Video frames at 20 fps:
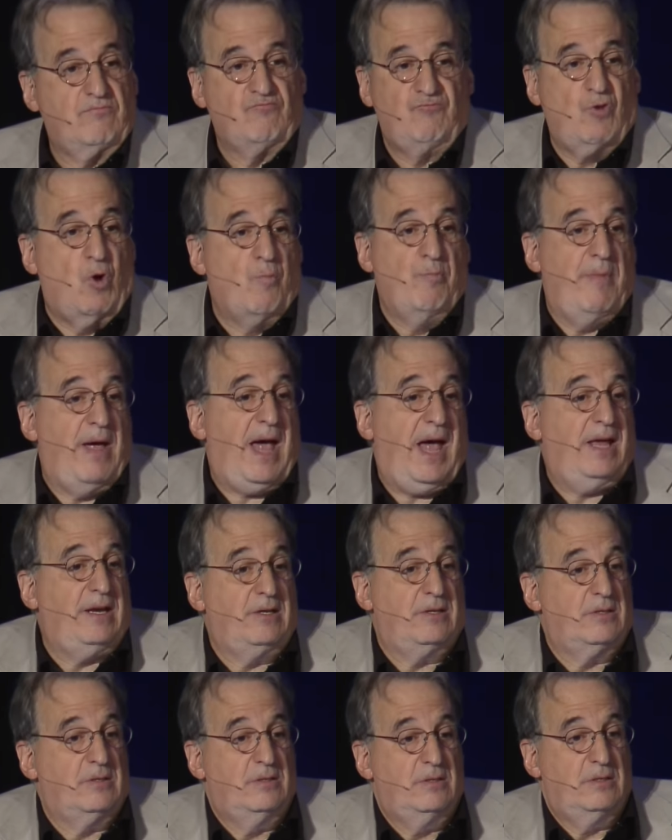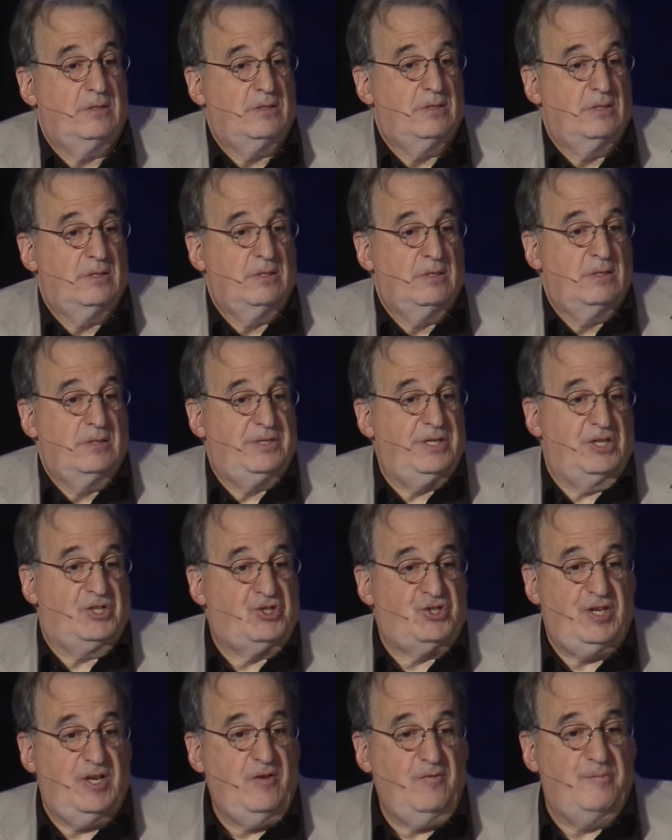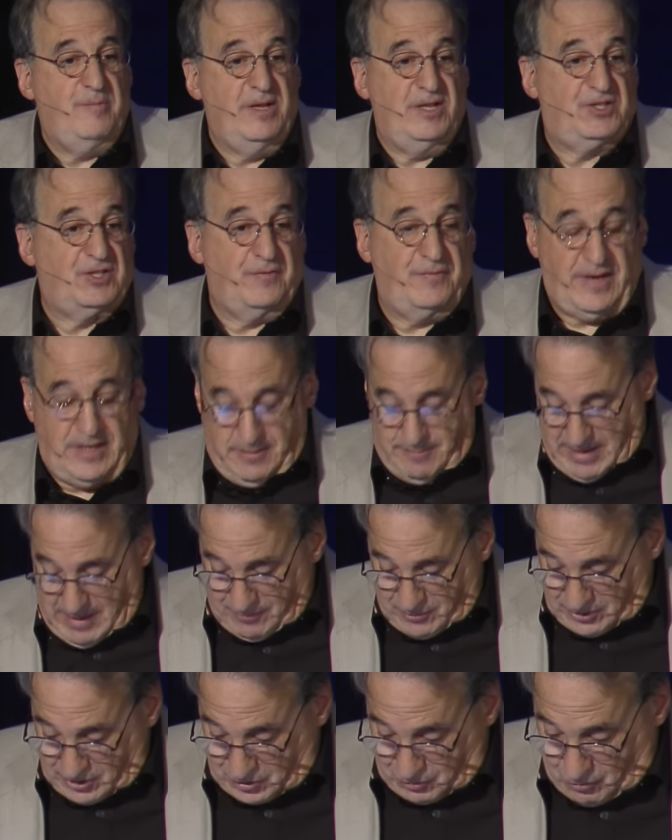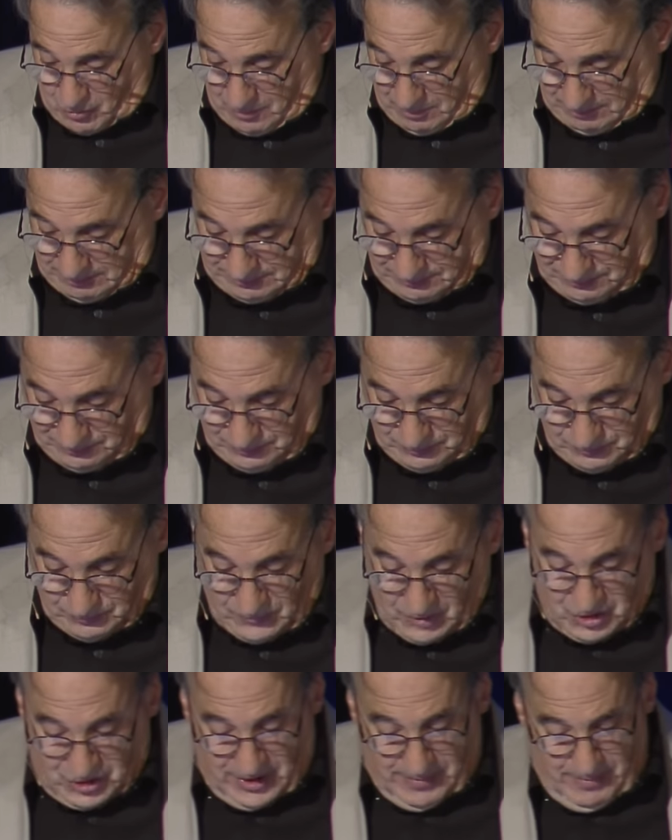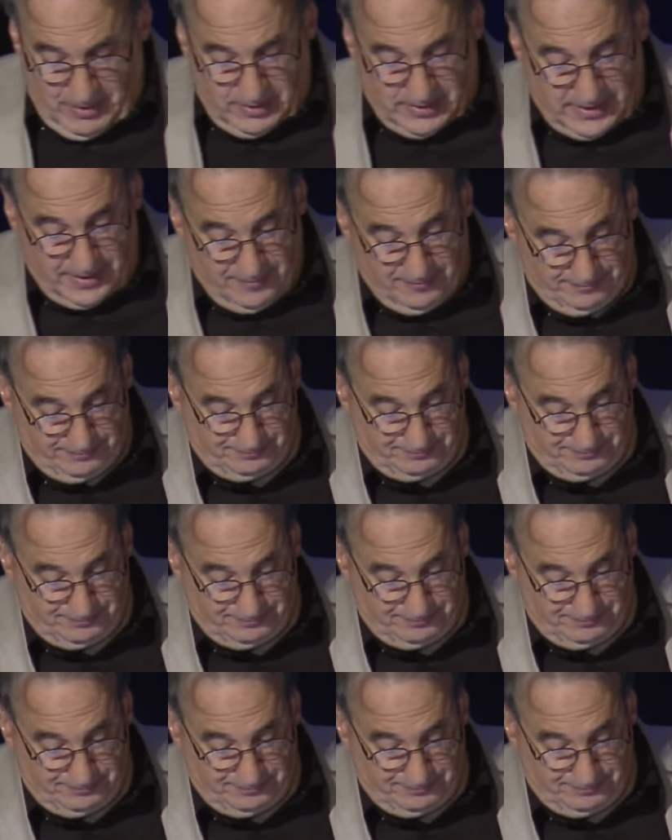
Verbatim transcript: no matter the achievements of any member of this group. Similarly,